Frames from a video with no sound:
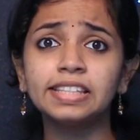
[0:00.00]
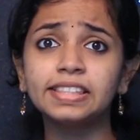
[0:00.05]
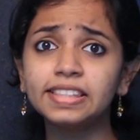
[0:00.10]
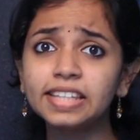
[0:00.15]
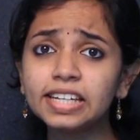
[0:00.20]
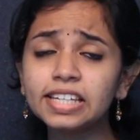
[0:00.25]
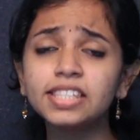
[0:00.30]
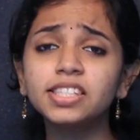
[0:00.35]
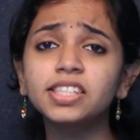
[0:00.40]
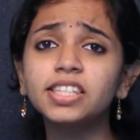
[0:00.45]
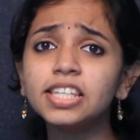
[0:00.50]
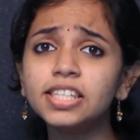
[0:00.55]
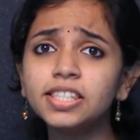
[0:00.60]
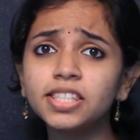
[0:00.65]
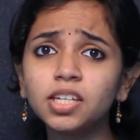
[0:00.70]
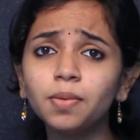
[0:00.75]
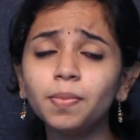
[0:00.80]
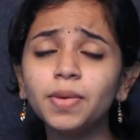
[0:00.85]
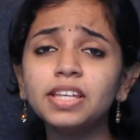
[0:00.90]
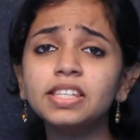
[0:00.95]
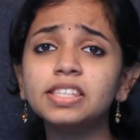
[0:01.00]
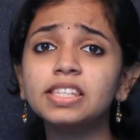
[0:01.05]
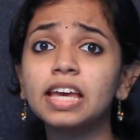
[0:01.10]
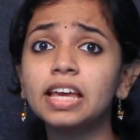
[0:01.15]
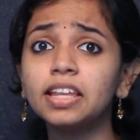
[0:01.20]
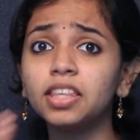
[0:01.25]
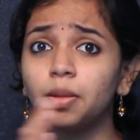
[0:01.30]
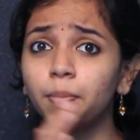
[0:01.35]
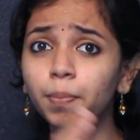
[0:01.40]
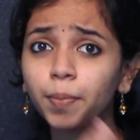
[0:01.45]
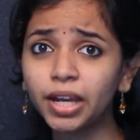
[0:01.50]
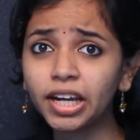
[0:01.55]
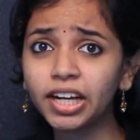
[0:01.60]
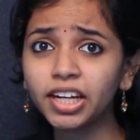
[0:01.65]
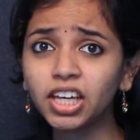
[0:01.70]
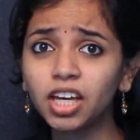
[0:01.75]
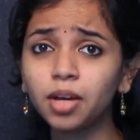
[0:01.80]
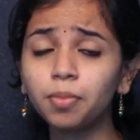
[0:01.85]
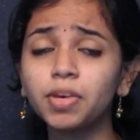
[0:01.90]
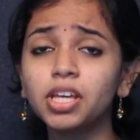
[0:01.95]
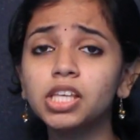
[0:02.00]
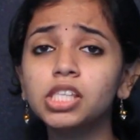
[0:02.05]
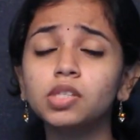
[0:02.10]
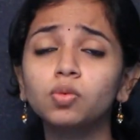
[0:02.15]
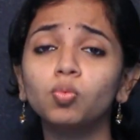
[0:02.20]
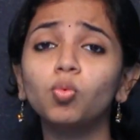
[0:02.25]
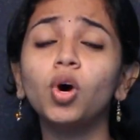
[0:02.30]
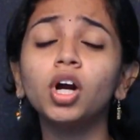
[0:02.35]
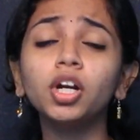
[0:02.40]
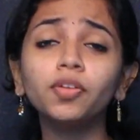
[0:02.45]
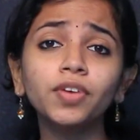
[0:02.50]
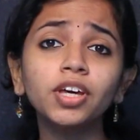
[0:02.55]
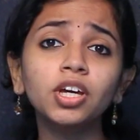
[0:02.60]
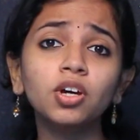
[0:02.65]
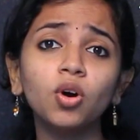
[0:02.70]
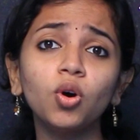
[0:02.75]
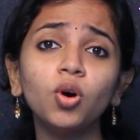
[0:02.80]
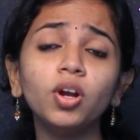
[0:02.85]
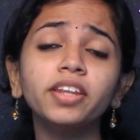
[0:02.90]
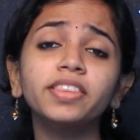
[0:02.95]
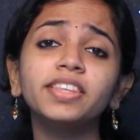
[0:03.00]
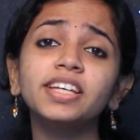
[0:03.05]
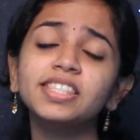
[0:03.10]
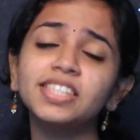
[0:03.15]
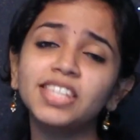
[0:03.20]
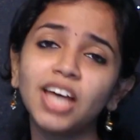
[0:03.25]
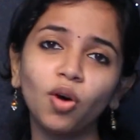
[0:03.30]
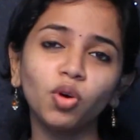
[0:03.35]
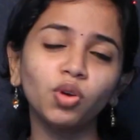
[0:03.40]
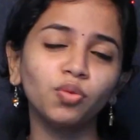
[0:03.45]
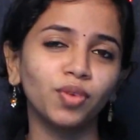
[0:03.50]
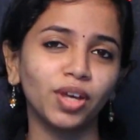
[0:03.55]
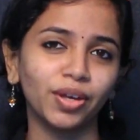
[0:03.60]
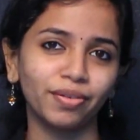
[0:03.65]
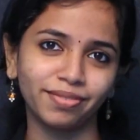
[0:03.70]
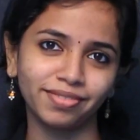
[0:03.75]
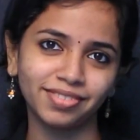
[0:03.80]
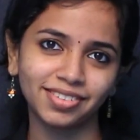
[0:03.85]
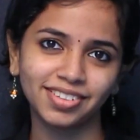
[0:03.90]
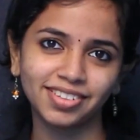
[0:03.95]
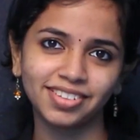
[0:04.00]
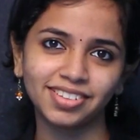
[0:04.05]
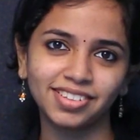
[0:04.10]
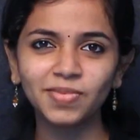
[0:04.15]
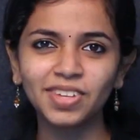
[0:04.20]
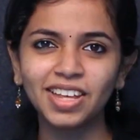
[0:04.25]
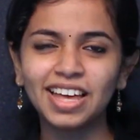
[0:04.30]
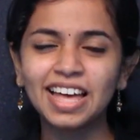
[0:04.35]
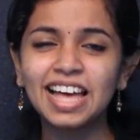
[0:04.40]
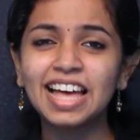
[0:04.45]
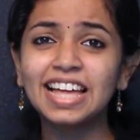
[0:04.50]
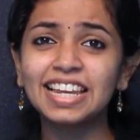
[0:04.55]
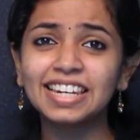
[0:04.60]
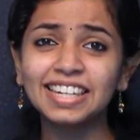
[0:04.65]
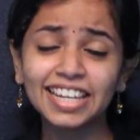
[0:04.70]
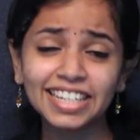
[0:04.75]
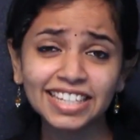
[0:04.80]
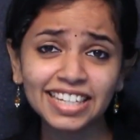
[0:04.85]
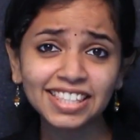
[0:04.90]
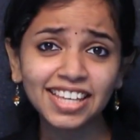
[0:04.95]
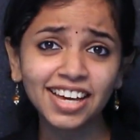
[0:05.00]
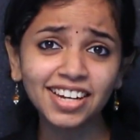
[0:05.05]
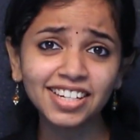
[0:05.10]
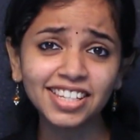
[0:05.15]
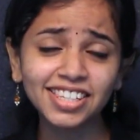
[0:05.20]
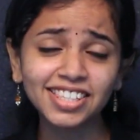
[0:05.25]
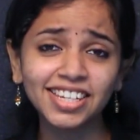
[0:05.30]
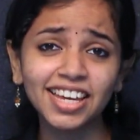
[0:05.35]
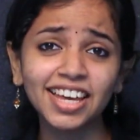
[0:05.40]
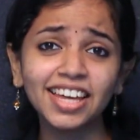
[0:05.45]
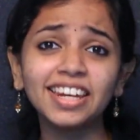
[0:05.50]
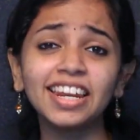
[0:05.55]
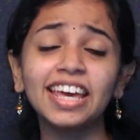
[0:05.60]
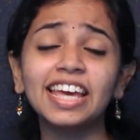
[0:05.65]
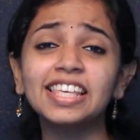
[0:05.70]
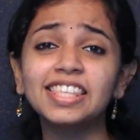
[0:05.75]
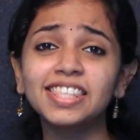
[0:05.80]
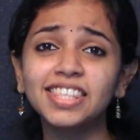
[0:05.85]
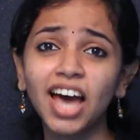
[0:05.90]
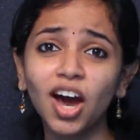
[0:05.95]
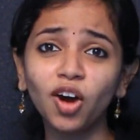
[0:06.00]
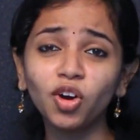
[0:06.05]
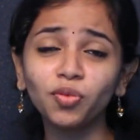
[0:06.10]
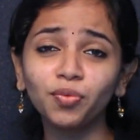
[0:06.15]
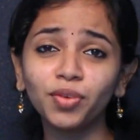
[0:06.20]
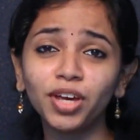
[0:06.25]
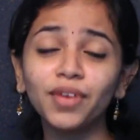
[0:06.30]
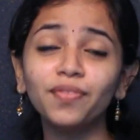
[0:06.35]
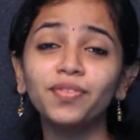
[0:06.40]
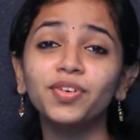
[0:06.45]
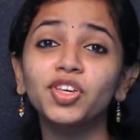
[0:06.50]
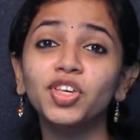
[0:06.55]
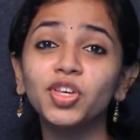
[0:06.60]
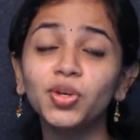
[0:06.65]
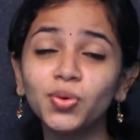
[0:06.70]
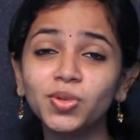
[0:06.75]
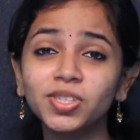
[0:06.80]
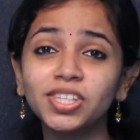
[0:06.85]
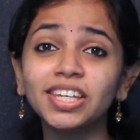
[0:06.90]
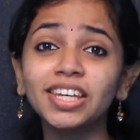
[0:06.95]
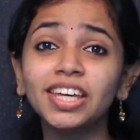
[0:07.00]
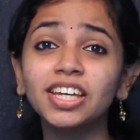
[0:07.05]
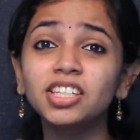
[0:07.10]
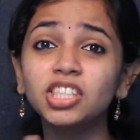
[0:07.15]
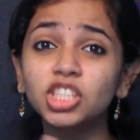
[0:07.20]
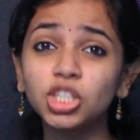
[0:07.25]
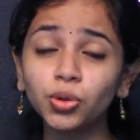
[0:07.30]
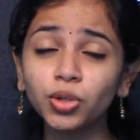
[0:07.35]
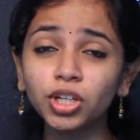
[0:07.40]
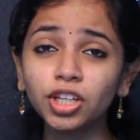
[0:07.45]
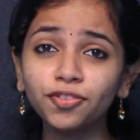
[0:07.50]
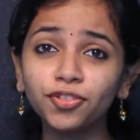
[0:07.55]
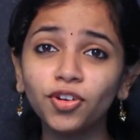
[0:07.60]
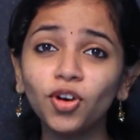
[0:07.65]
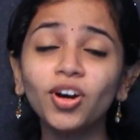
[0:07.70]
This disturbance in the medium is what we call the sound wave. Let us understand a sound wave using a tuning